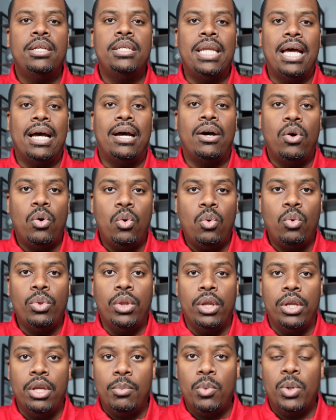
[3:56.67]
Now,
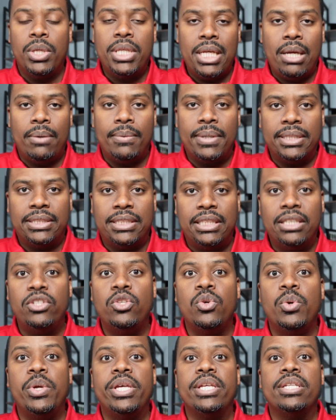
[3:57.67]
the number 1 thing I want to tell
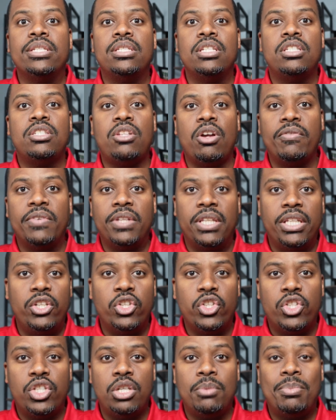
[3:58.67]
you is this servant
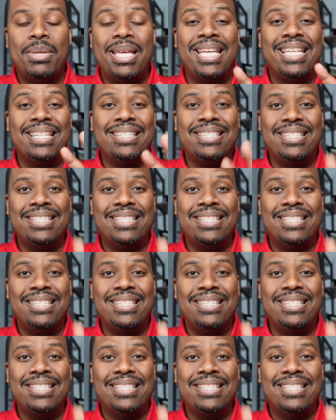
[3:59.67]
leadership is